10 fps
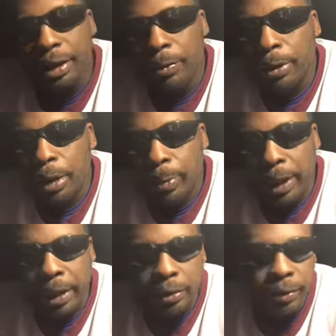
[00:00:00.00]
I wanted
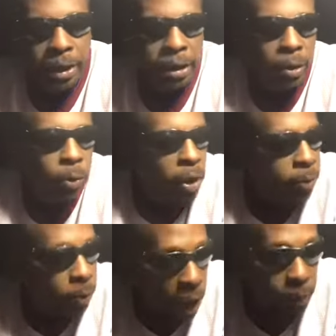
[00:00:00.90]
pass rush.
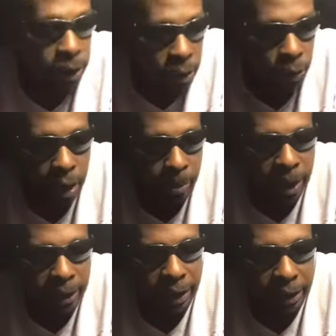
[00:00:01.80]
I really wanted
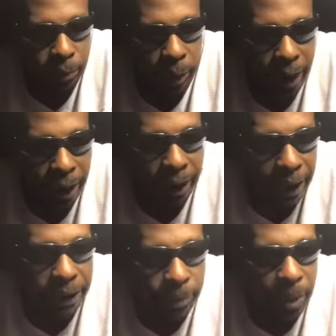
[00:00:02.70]
Montez Sweat at
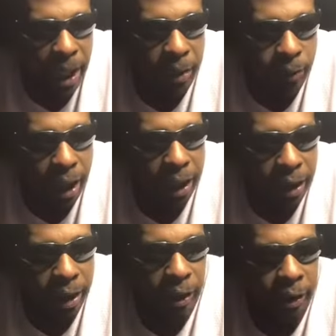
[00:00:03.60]
that spot right
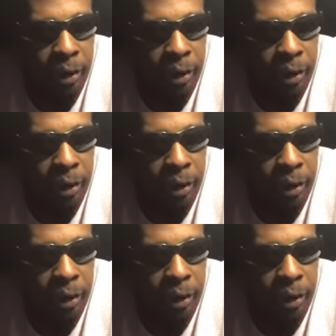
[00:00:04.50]
there,